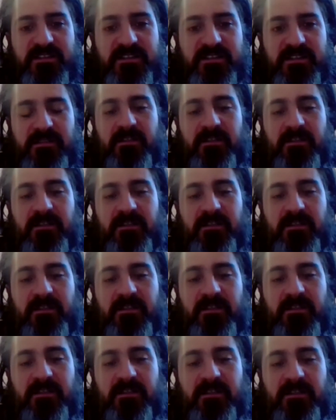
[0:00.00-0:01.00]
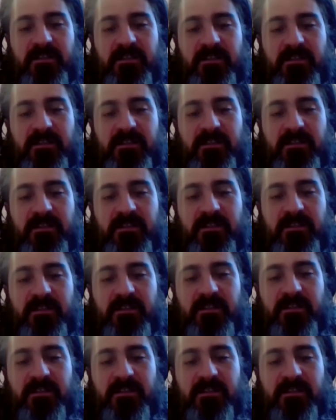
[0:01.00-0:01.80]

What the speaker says: to kind of plant it higher,